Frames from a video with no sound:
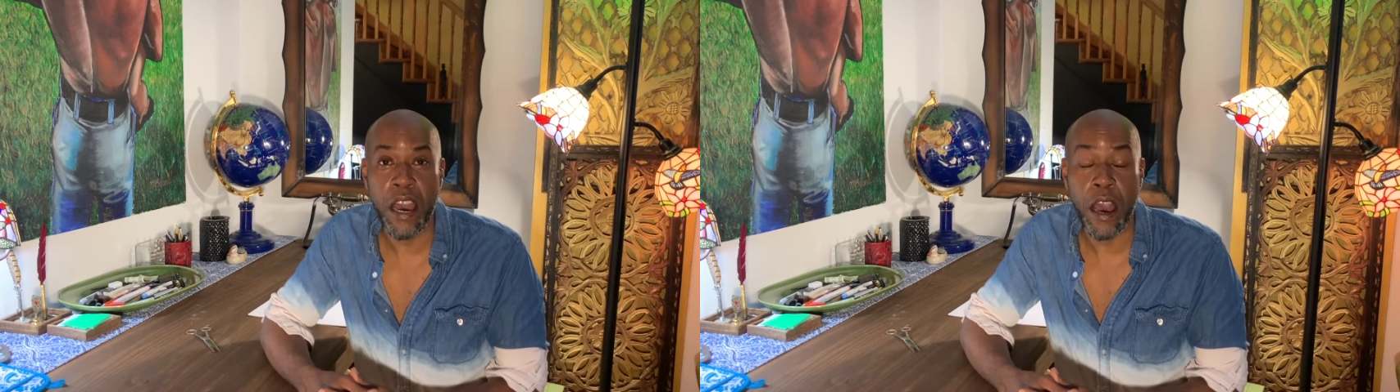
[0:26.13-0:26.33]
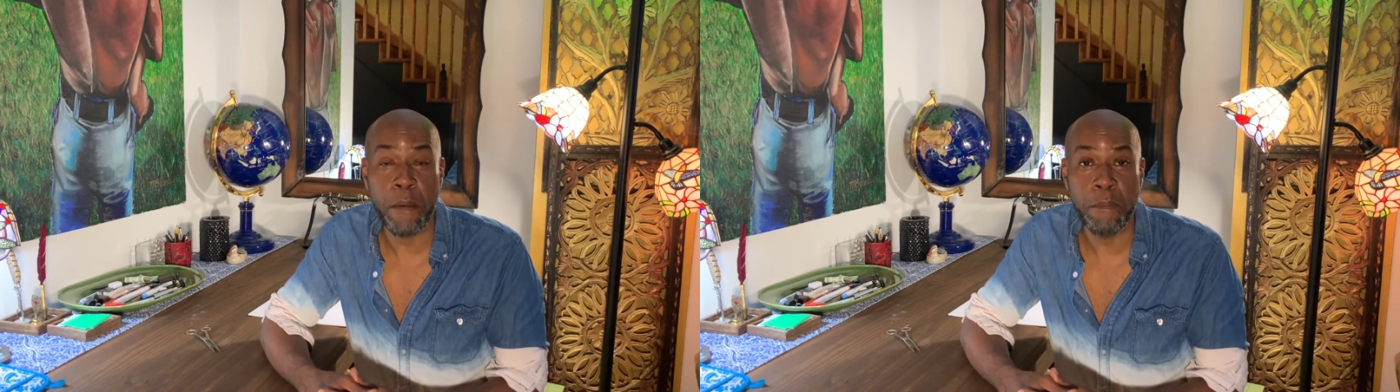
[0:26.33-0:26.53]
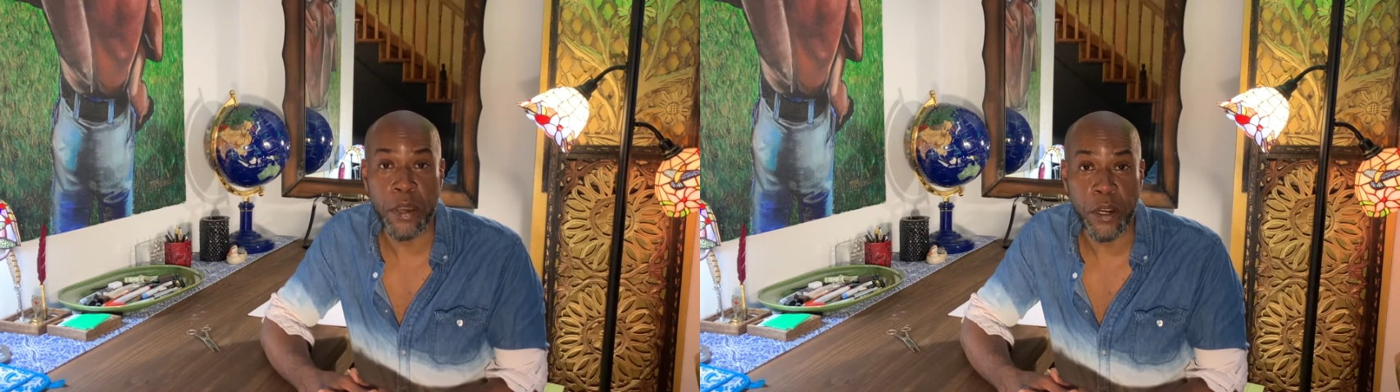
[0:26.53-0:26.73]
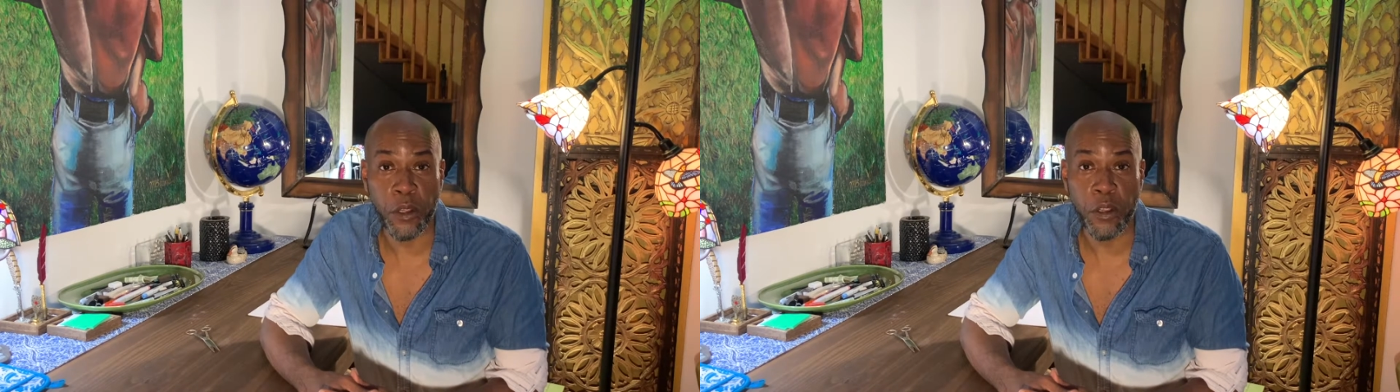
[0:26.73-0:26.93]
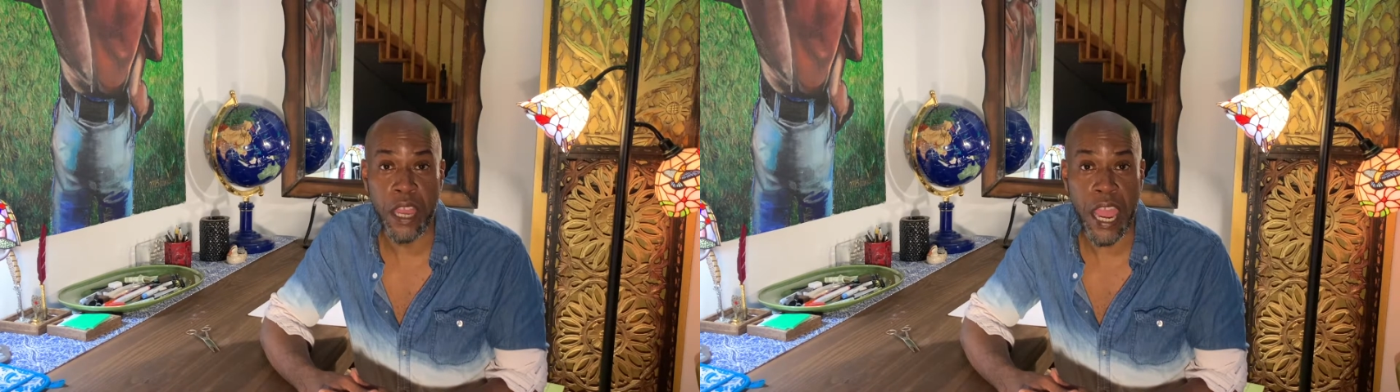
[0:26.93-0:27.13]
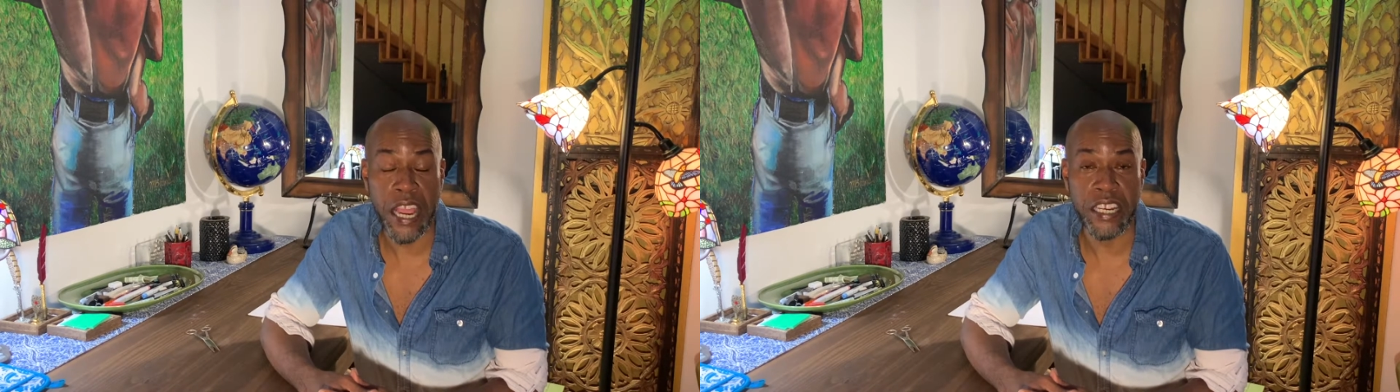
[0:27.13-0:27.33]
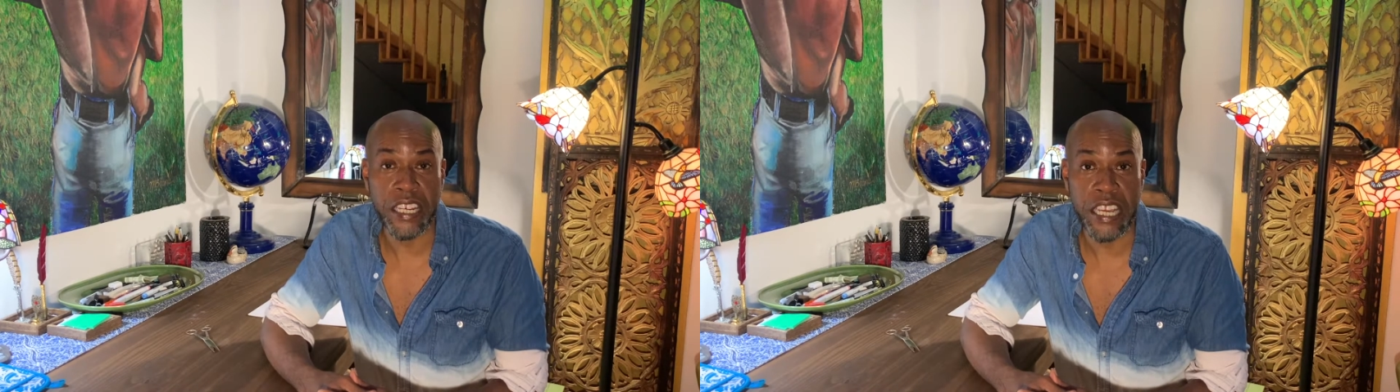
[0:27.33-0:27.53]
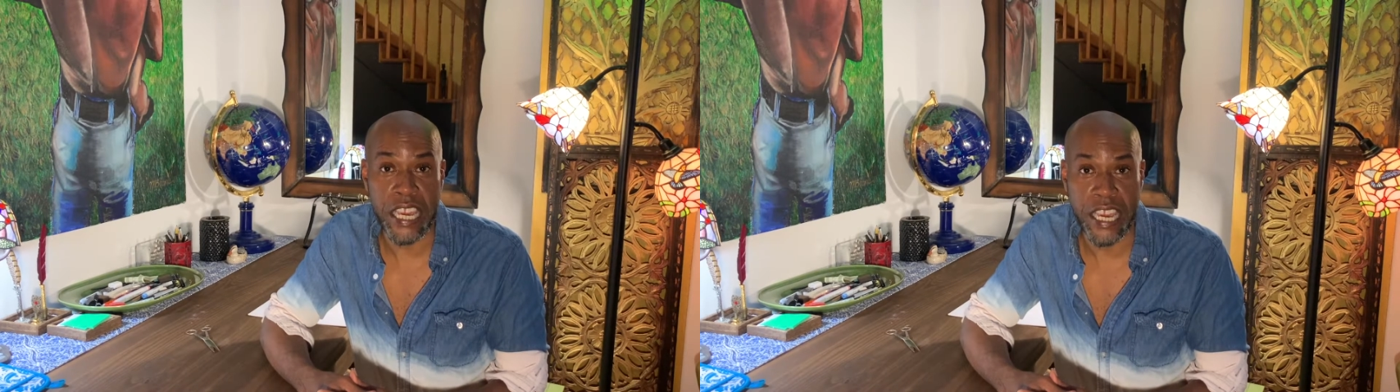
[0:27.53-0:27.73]
a middle, and
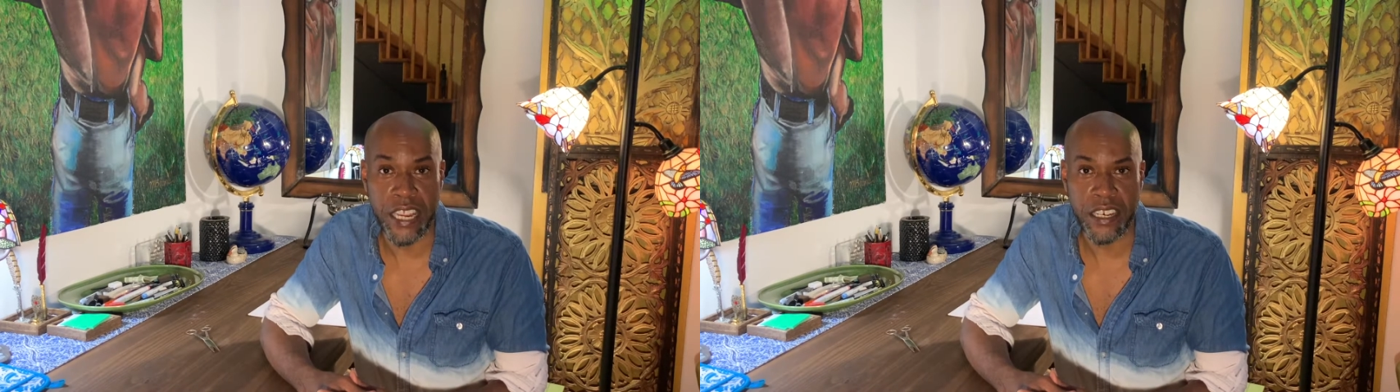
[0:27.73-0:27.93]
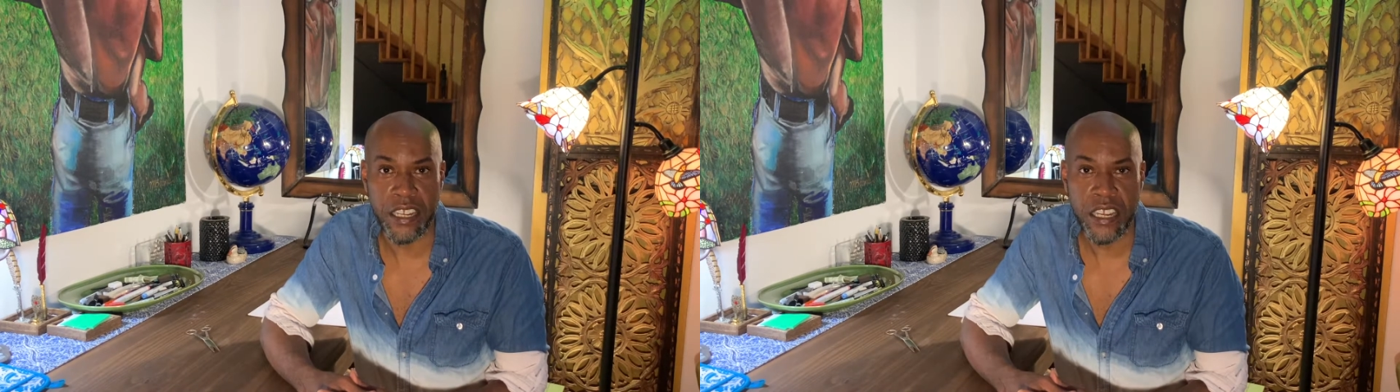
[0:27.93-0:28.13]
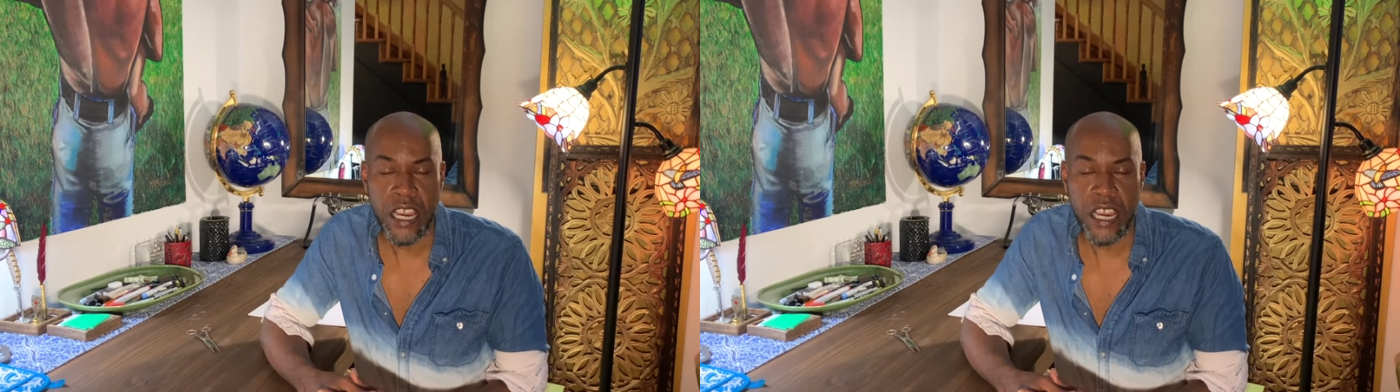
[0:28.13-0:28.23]
an end.